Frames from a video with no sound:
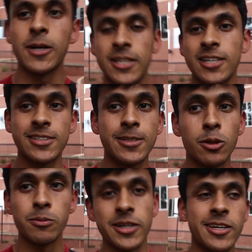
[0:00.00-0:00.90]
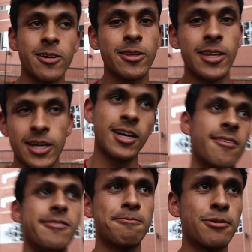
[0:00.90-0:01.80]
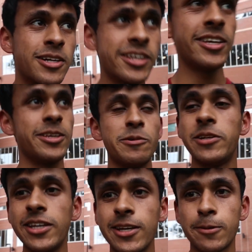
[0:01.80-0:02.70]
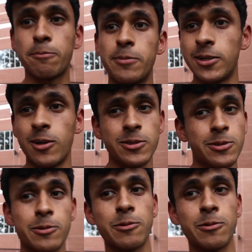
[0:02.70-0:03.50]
Right next to the brickyard, they have a pretty unique but also